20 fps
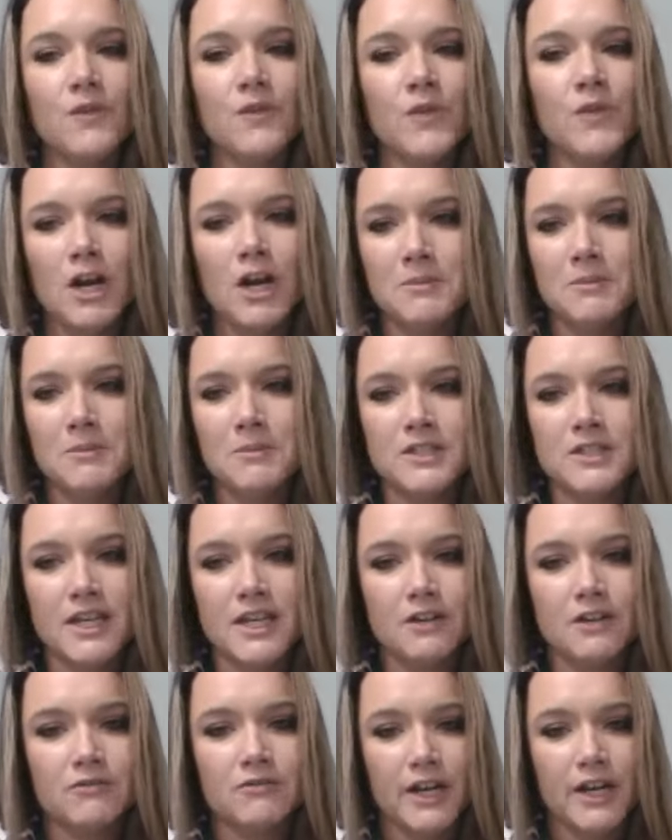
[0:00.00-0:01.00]
farmers
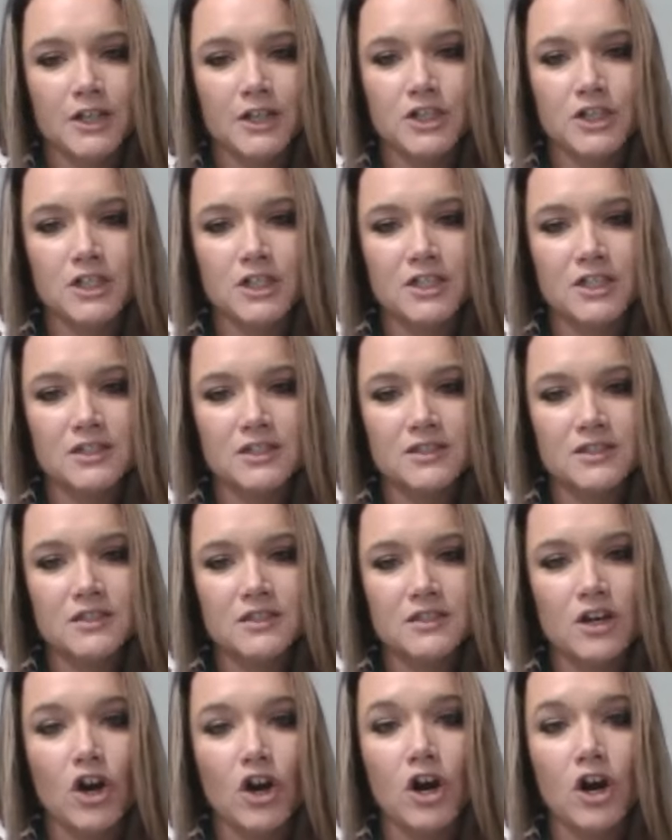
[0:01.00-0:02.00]
and ranchers
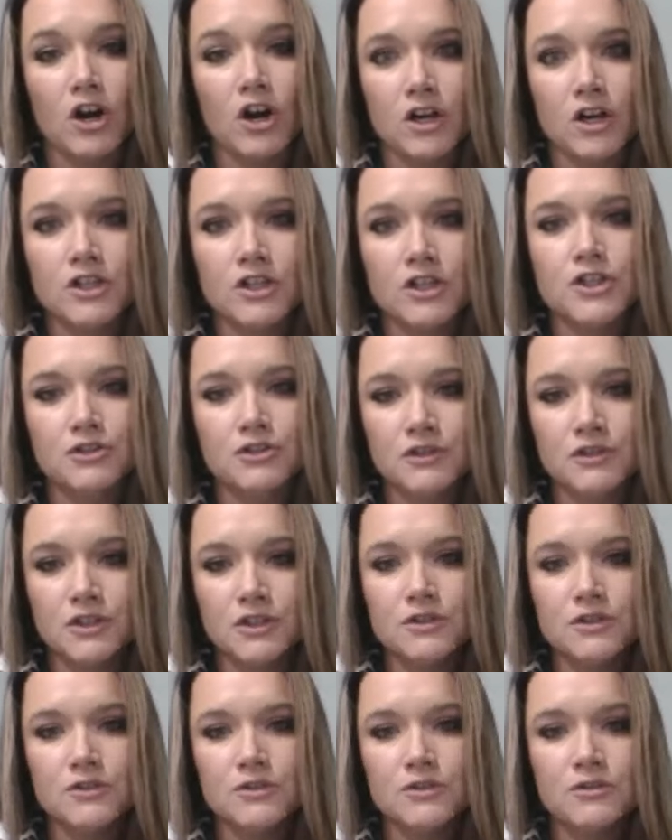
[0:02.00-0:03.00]
are
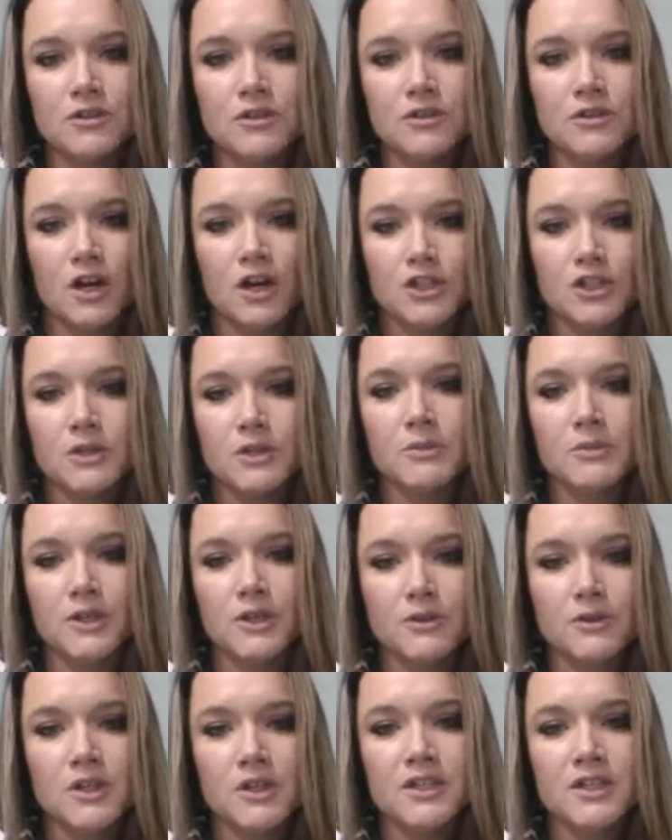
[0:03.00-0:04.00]
true
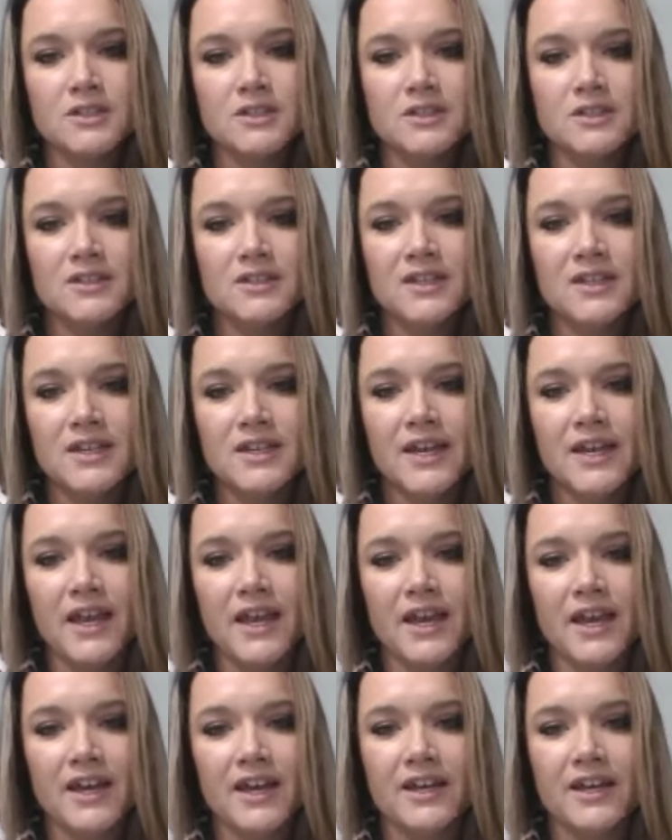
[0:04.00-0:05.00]
entrepreneurs
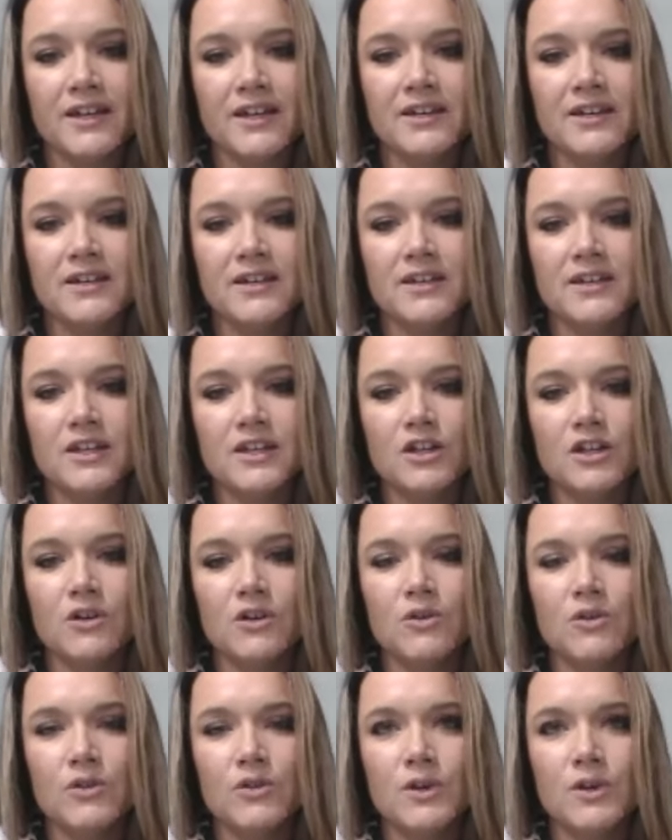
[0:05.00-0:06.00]
and you
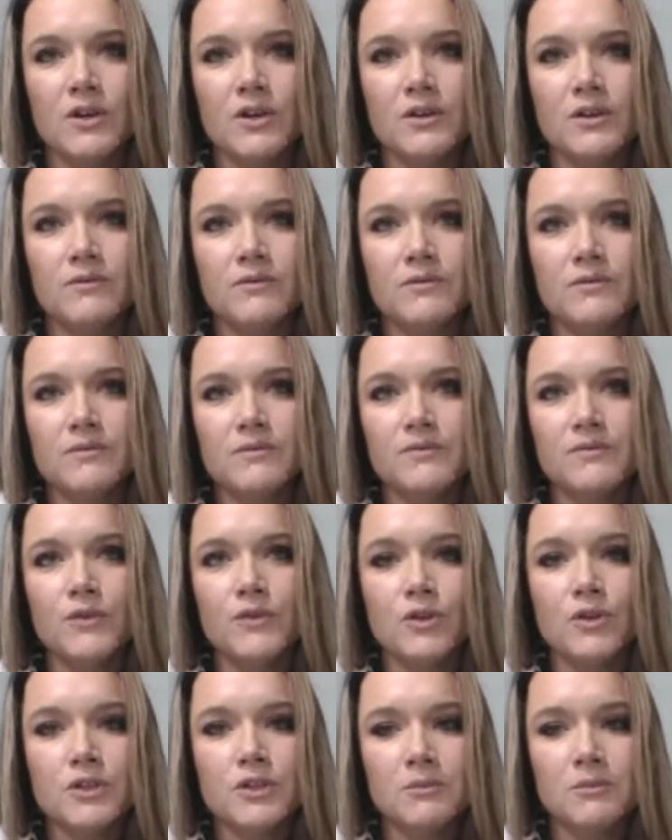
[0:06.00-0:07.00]
know the
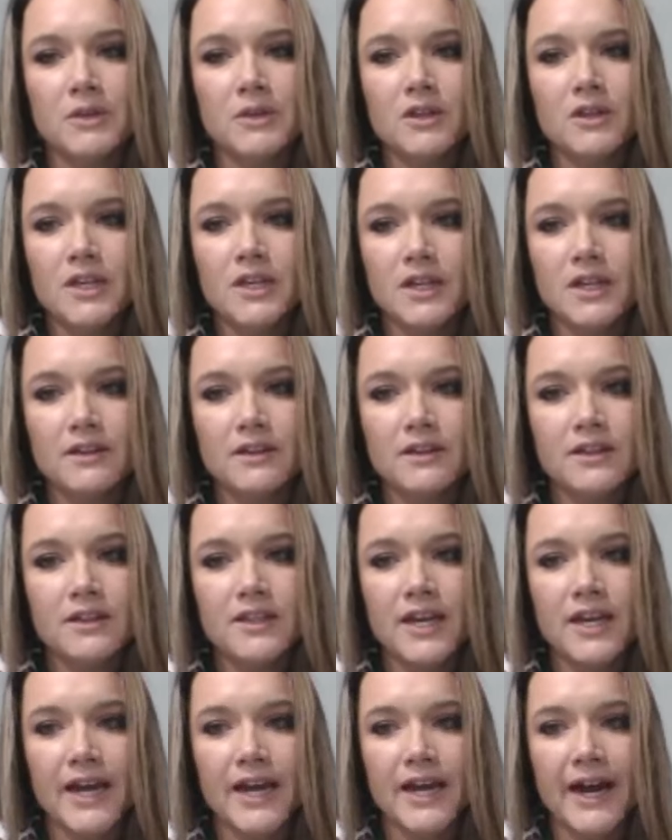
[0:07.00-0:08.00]
vulnerability
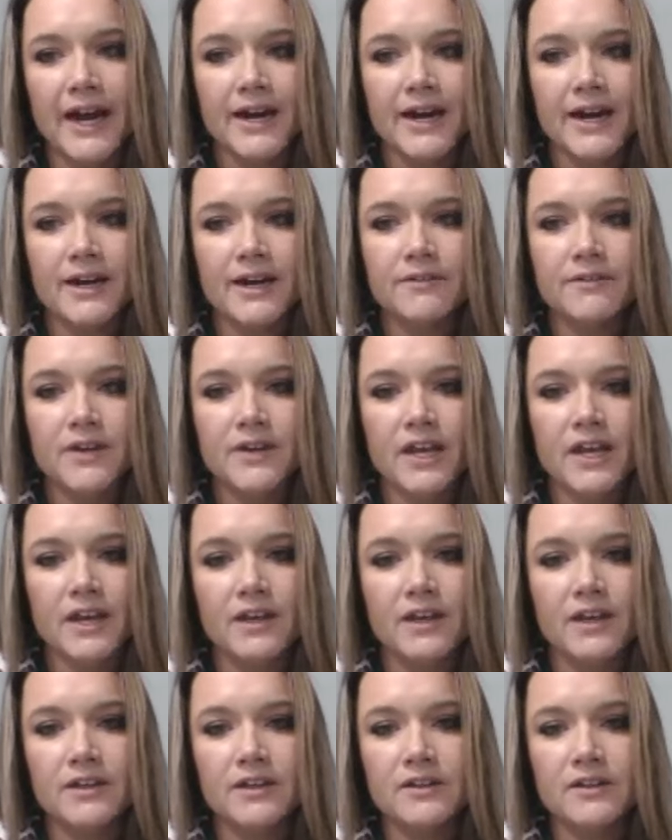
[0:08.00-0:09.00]
that they have
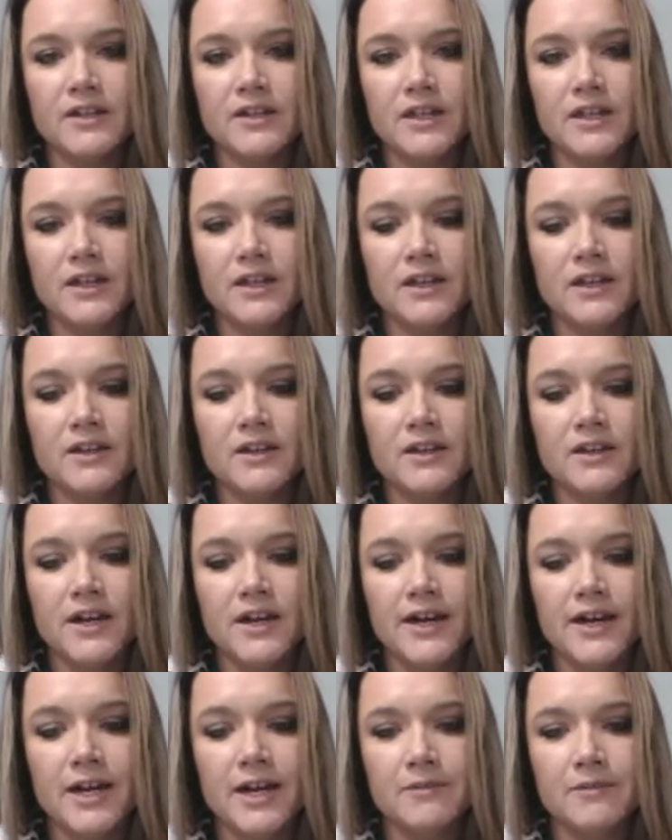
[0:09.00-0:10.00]
and the
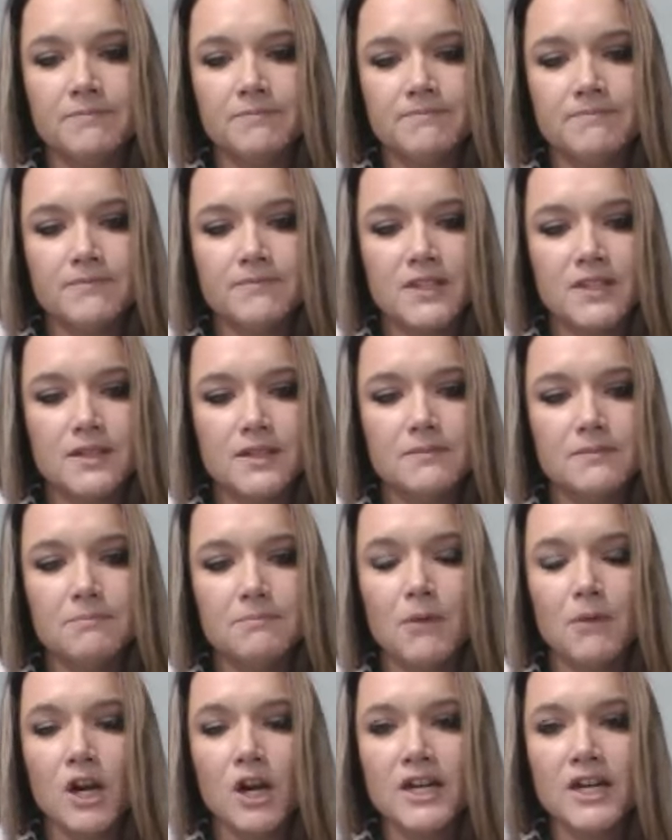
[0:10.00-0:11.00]
um,
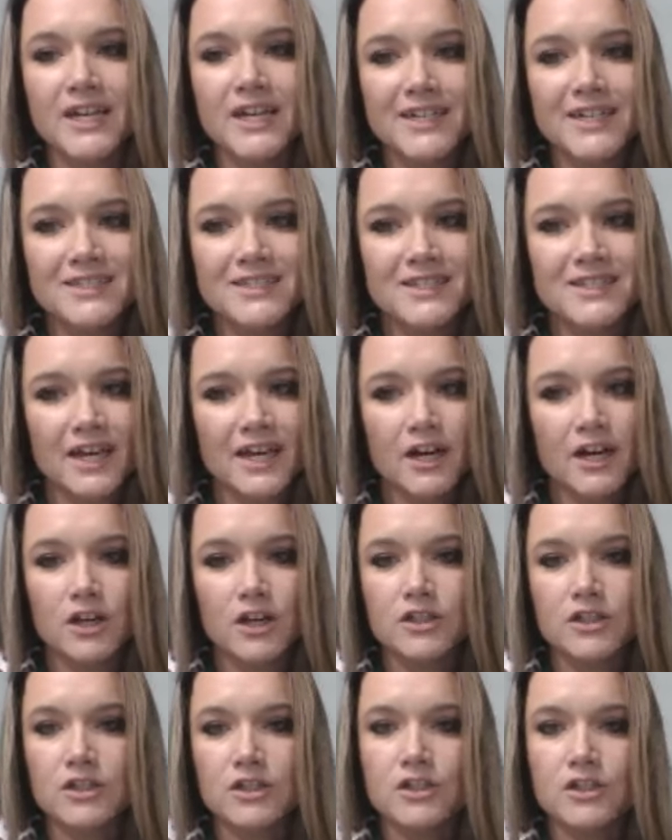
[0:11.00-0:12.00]
markets that are
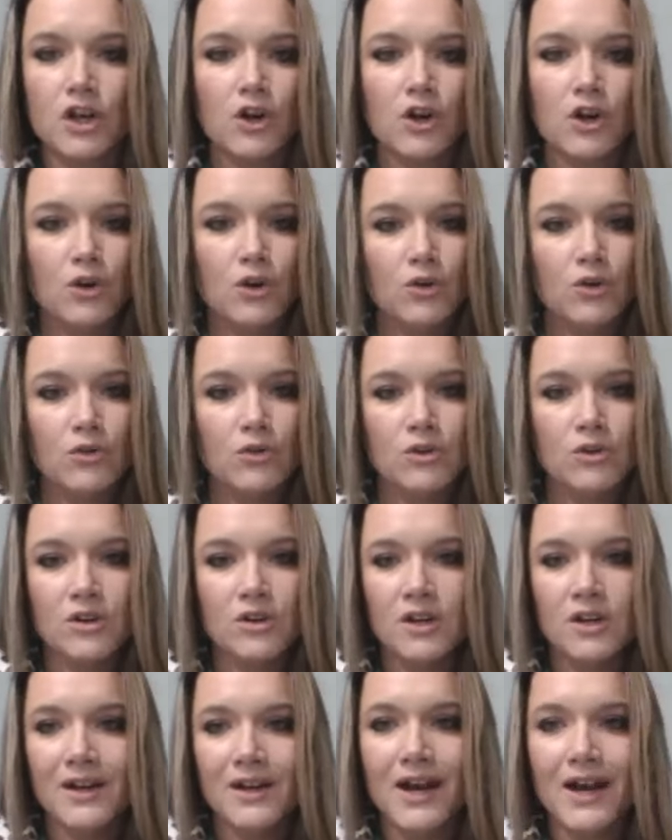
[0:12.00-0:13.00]
so
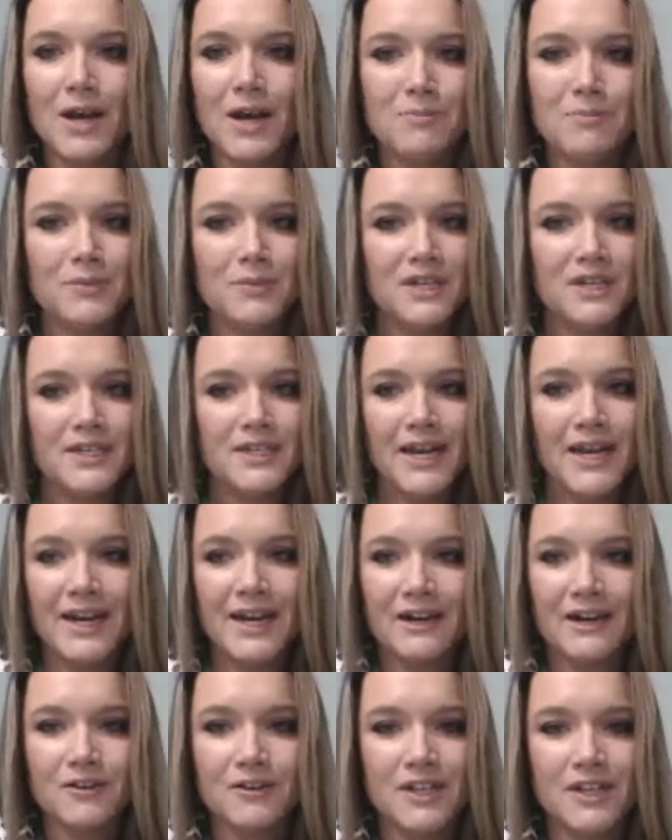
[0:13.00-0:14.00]
up and
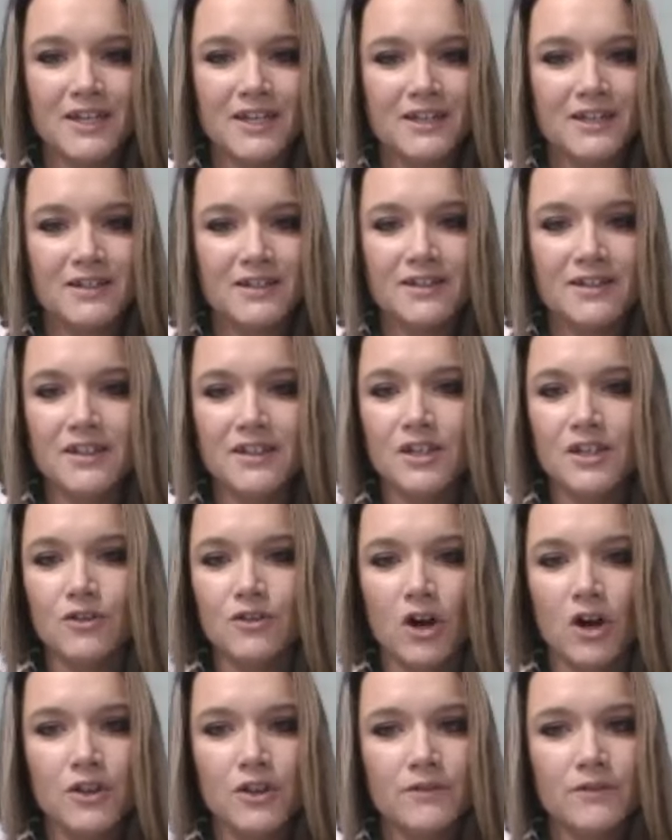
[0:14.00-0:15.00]
down and you know
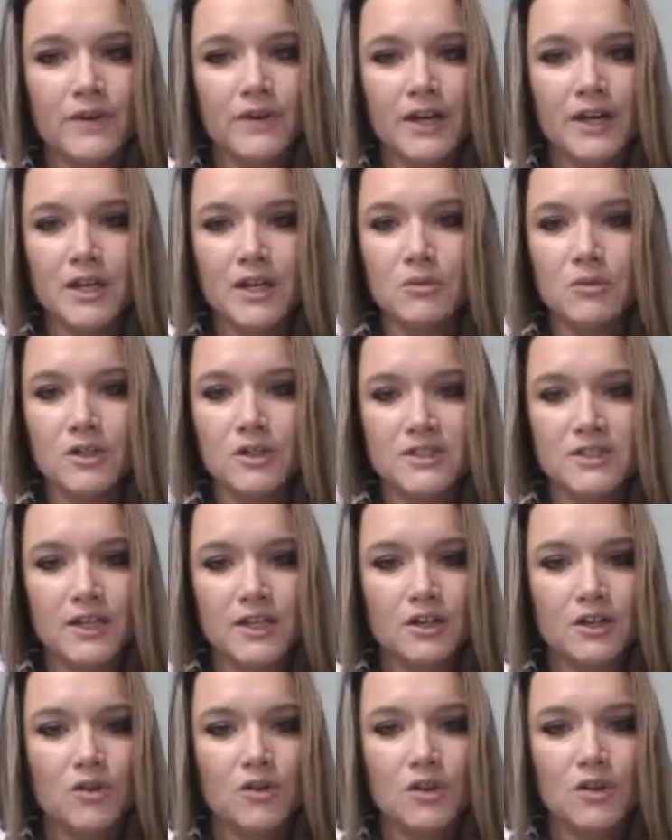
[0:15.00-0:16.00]
all the variables
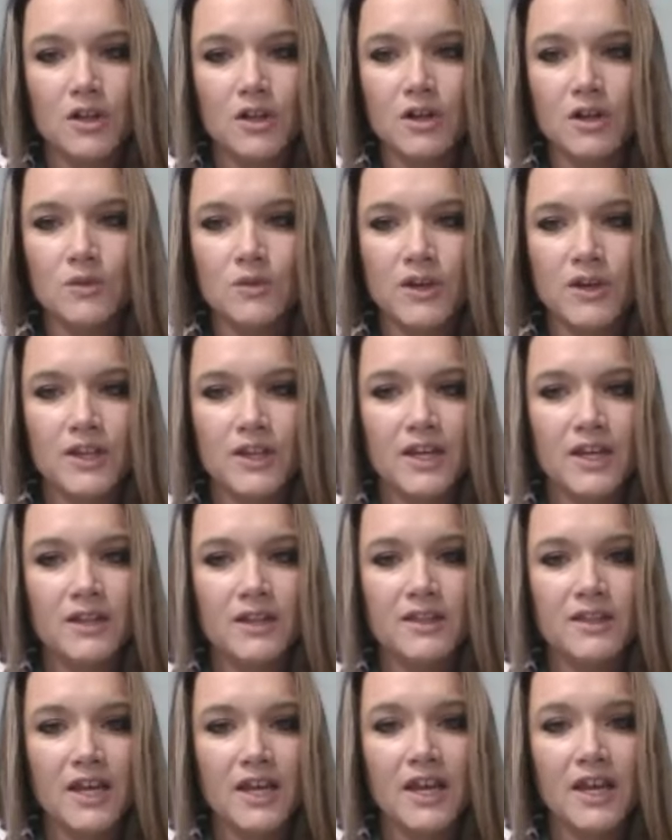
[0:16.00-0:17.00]
that go along with it
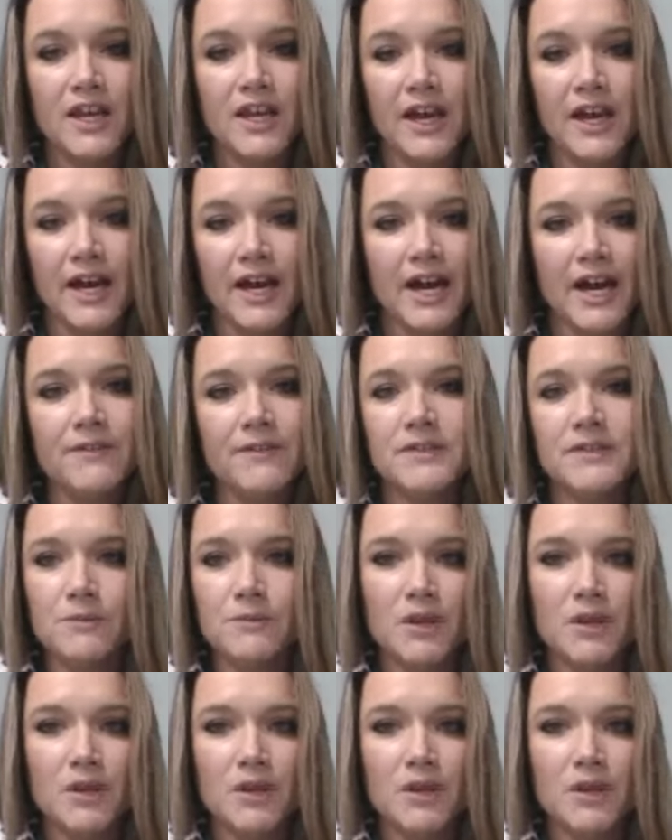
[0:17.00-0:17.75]
they have to